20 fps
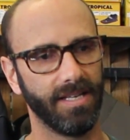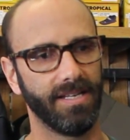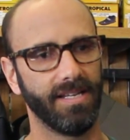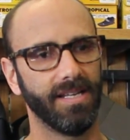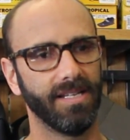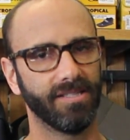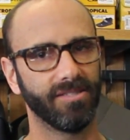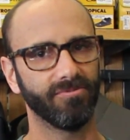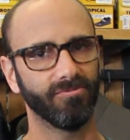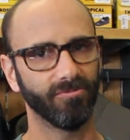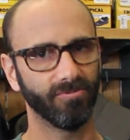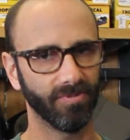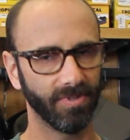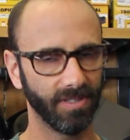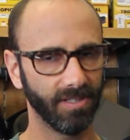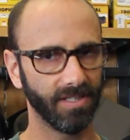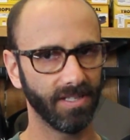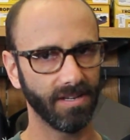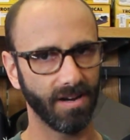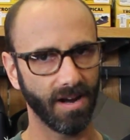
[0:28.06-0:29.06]
it's
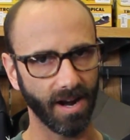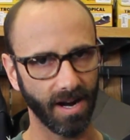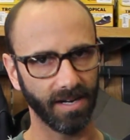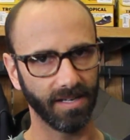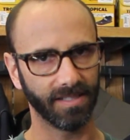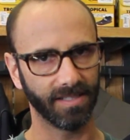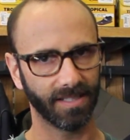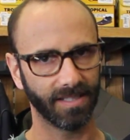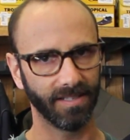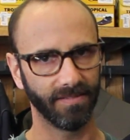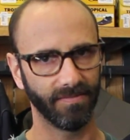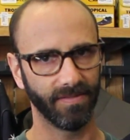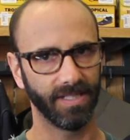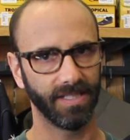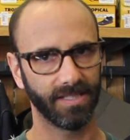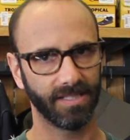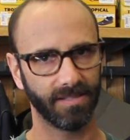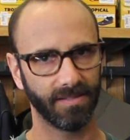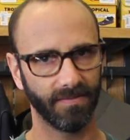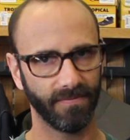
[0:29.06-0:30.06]
really hard to
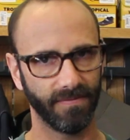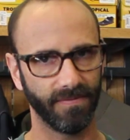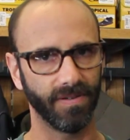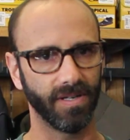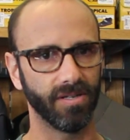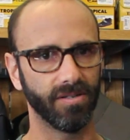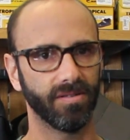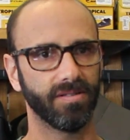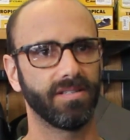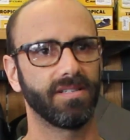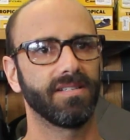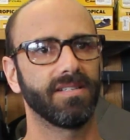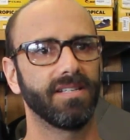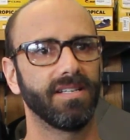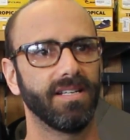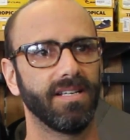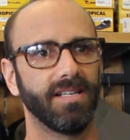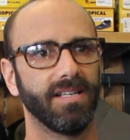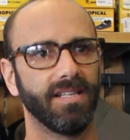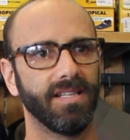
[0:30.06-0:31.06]
convince folks
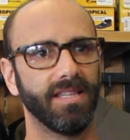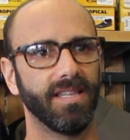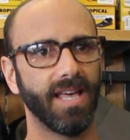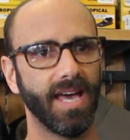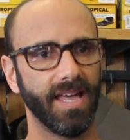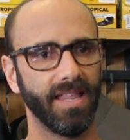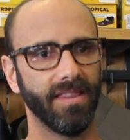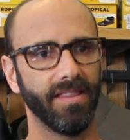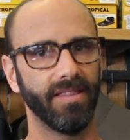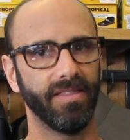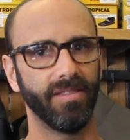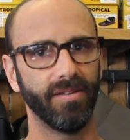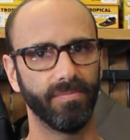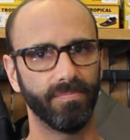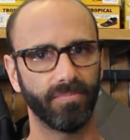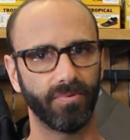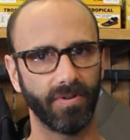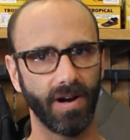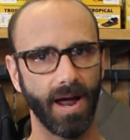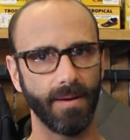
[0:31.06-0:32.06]
that the
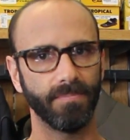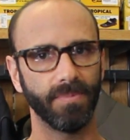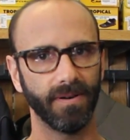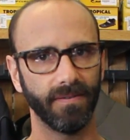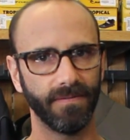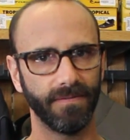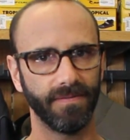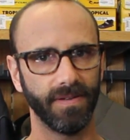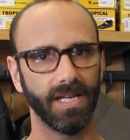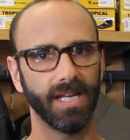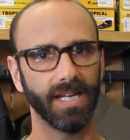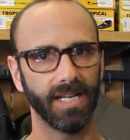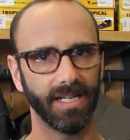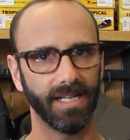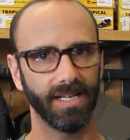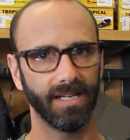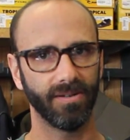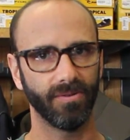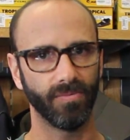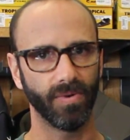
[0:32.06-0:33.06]
proper fit
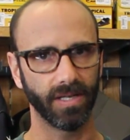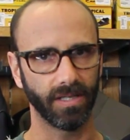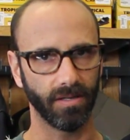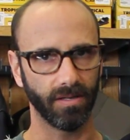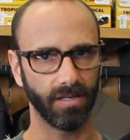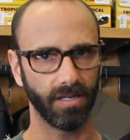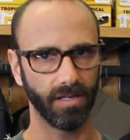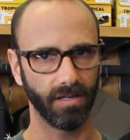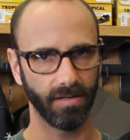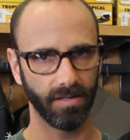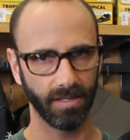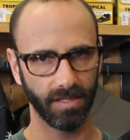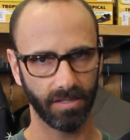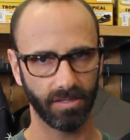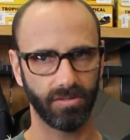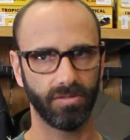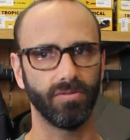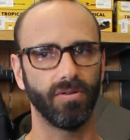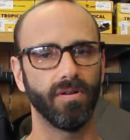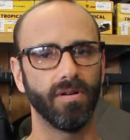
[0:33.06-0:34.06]
when you're here in the
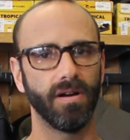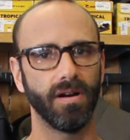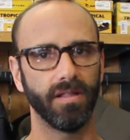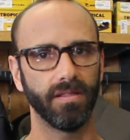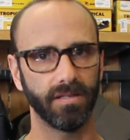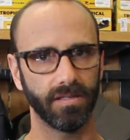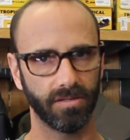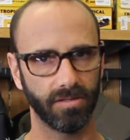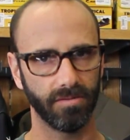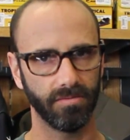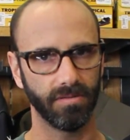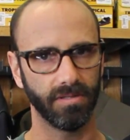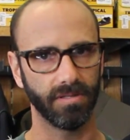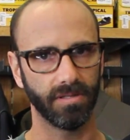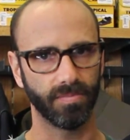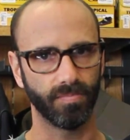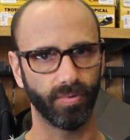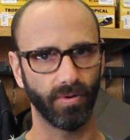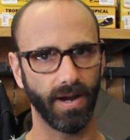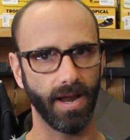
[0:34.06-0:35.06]
store and the suit
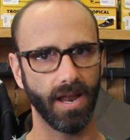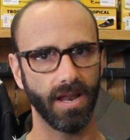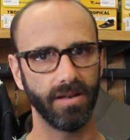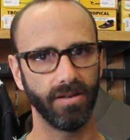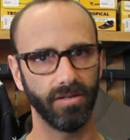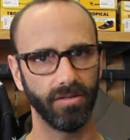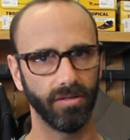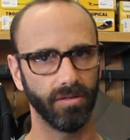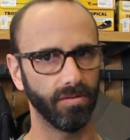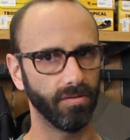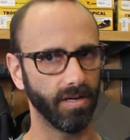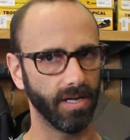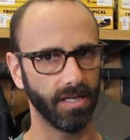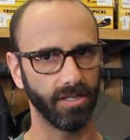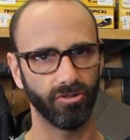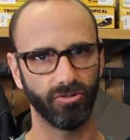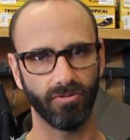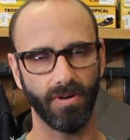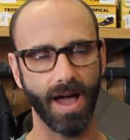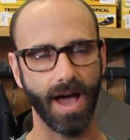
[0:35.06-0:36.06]
is brand new
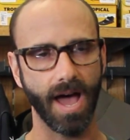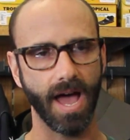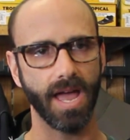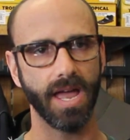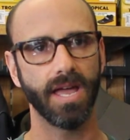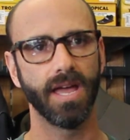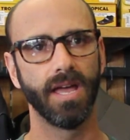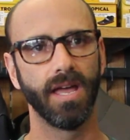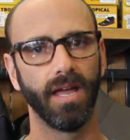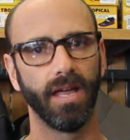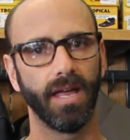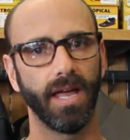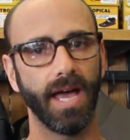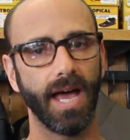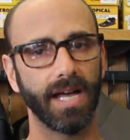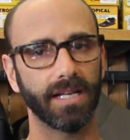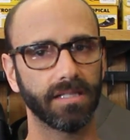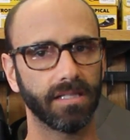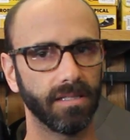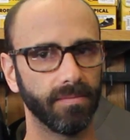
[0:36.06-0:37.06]
and dry
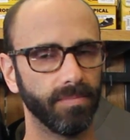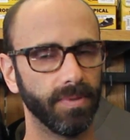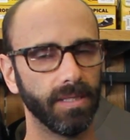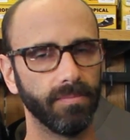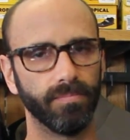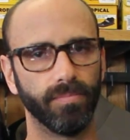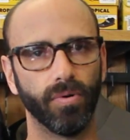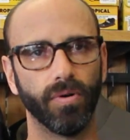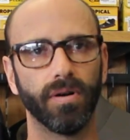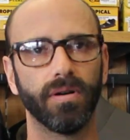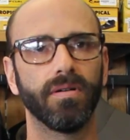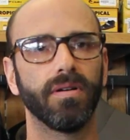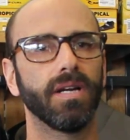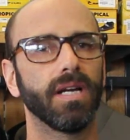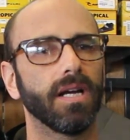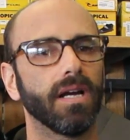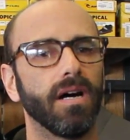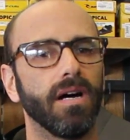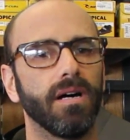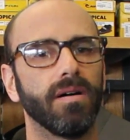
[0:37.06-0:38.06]
has to be
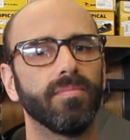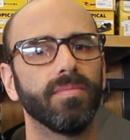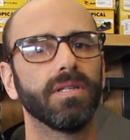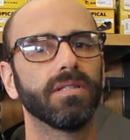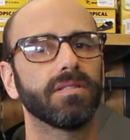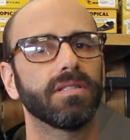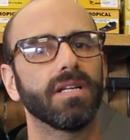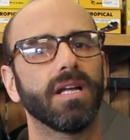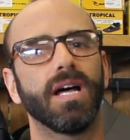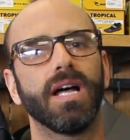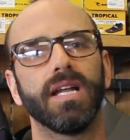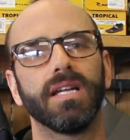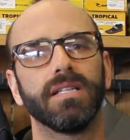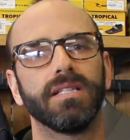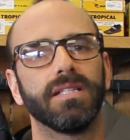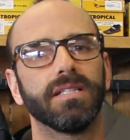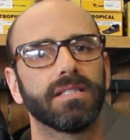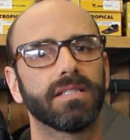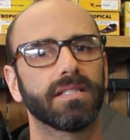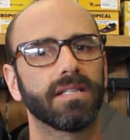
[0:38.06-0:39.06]
bordering almost
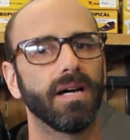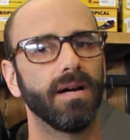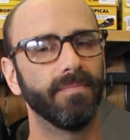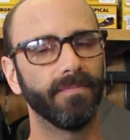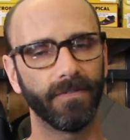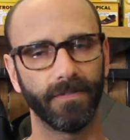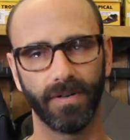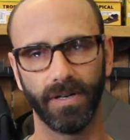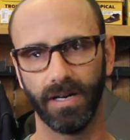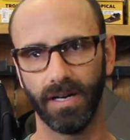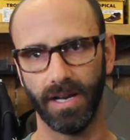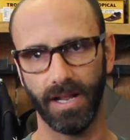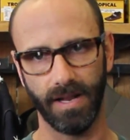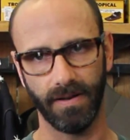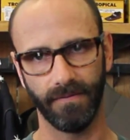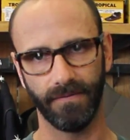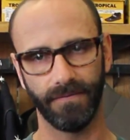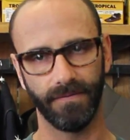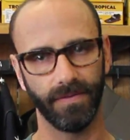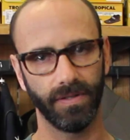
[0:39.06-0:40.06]
on discomfort
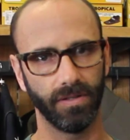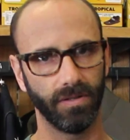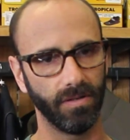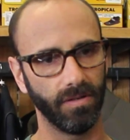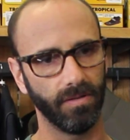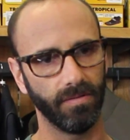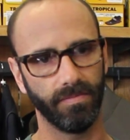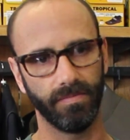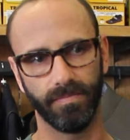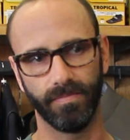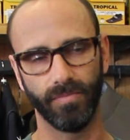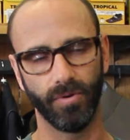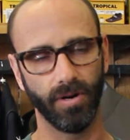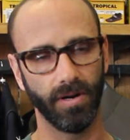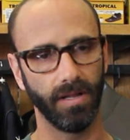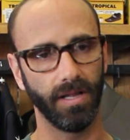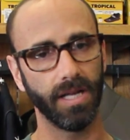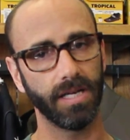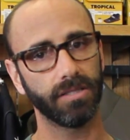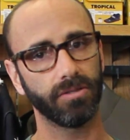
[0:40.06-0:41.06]
and feel
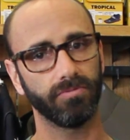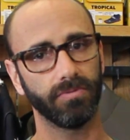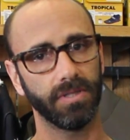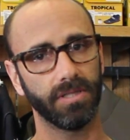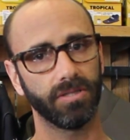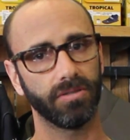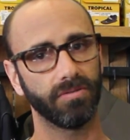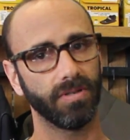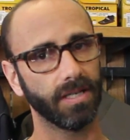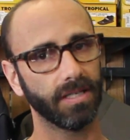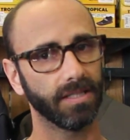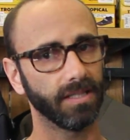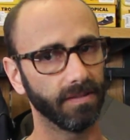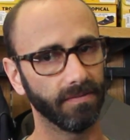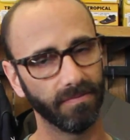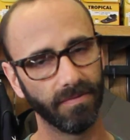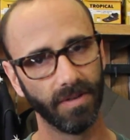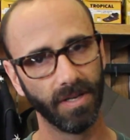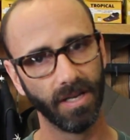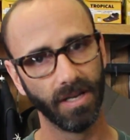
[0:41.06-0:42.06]
more or less
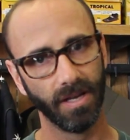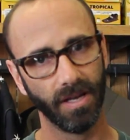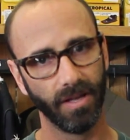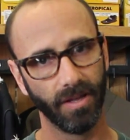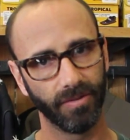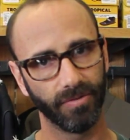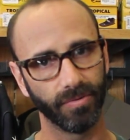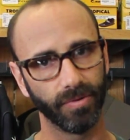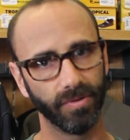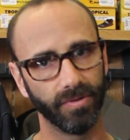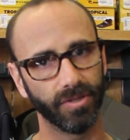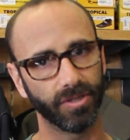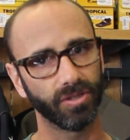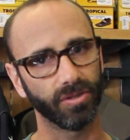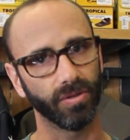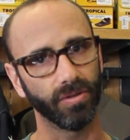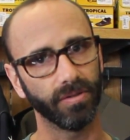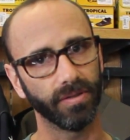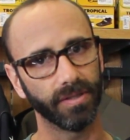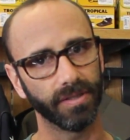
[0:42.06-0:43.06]
restricted through the
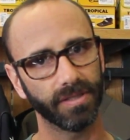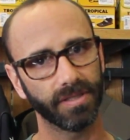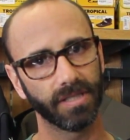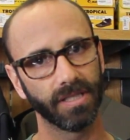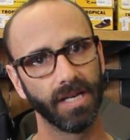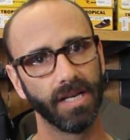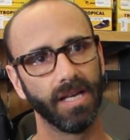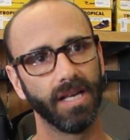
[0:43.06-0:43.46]
shoulders.